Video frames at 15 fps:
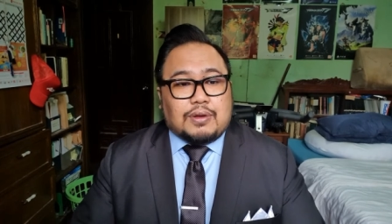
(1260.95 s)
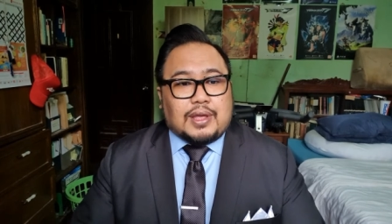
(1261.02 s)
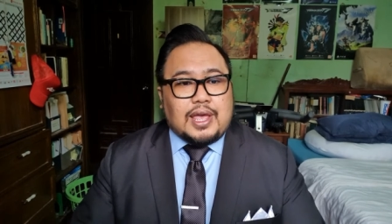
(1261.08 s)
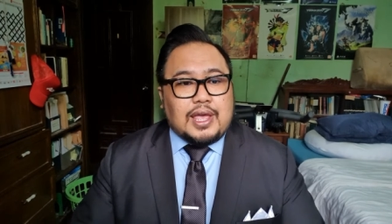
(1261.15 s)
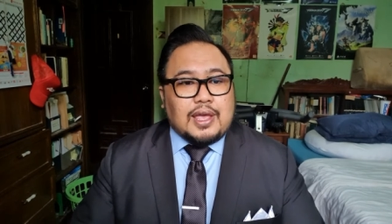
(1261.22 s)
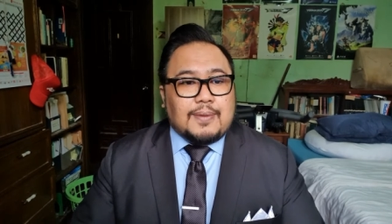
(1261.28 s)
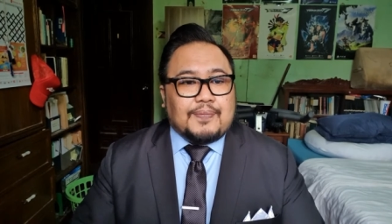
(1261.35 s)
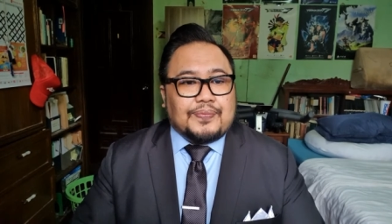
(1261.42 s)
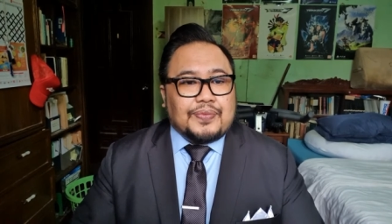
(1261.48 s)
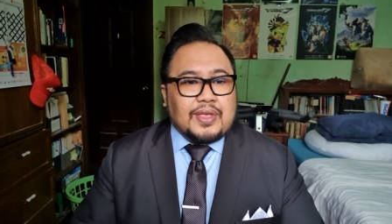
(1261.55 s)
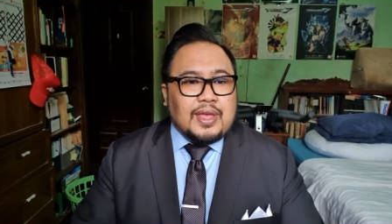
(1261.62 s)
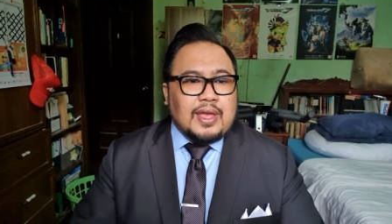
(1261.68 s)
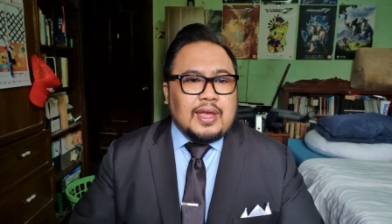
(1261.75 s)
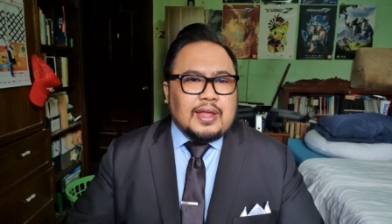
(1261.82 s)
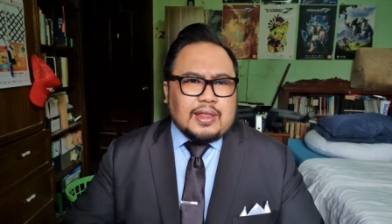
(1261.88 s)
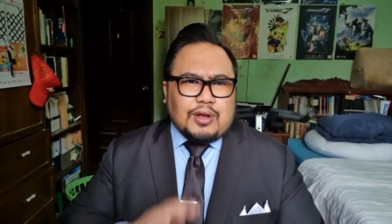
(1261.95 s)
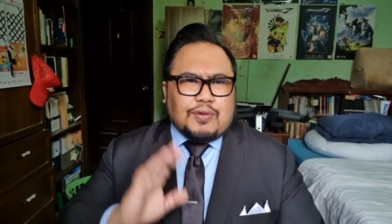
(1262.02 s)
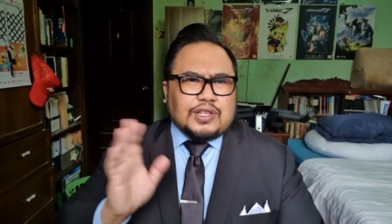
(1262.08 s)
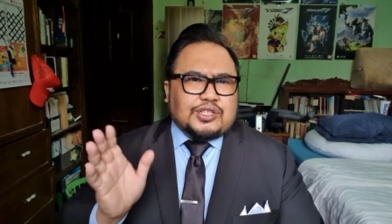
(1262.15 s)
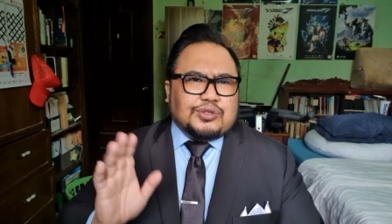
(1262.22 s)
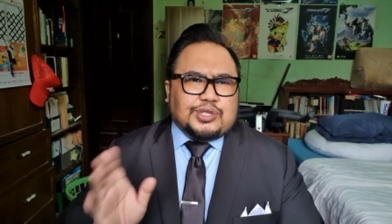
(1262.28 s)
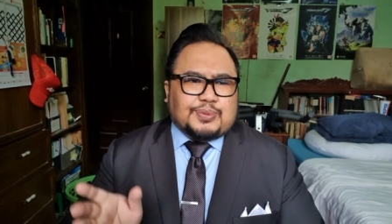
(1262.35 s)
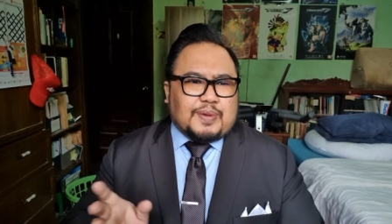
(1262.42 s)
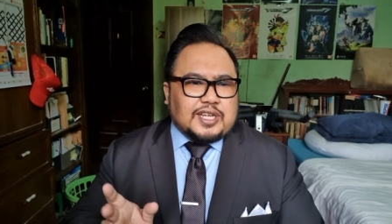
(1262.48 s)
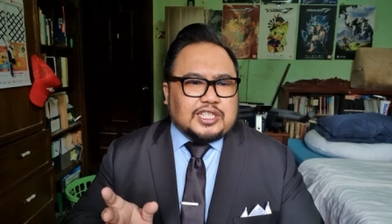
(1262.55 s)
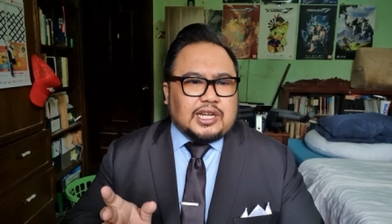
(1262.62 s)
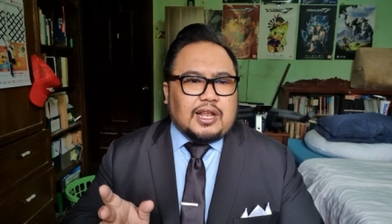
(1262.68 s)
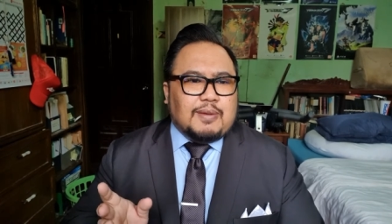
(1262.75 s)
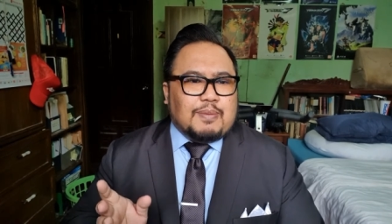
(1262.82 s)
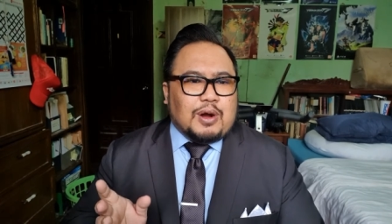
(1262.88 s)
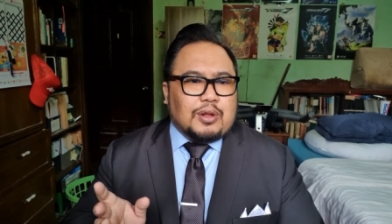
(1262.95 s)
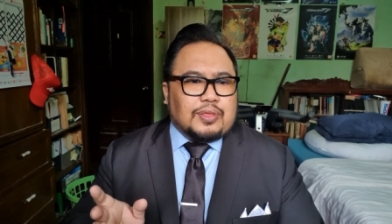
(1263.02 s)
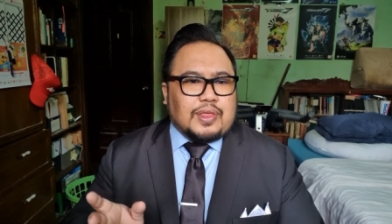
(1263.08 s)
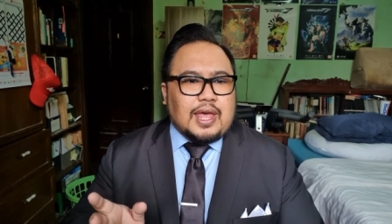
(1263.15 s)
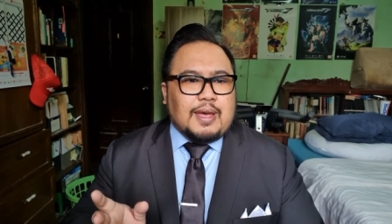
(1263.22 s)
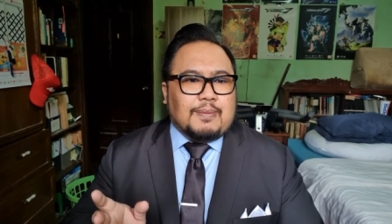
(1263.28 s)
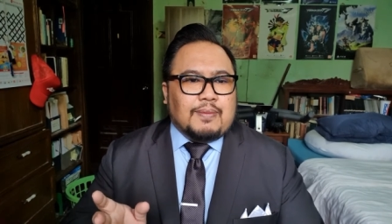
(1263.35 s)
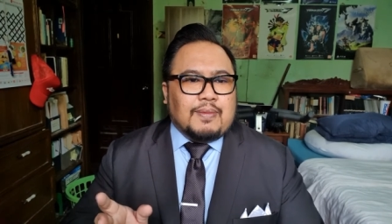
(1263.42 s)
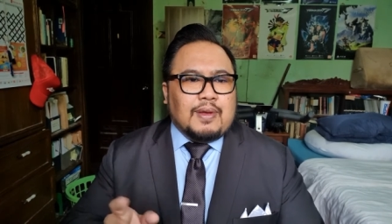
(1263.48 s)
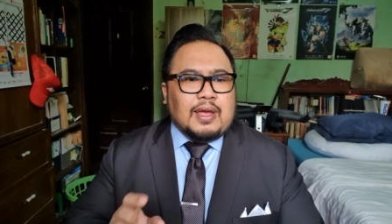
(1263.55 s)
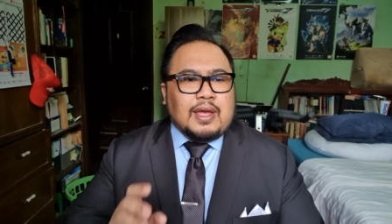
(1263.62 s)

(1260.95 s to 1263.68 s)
Okay? Now, what's so special about them?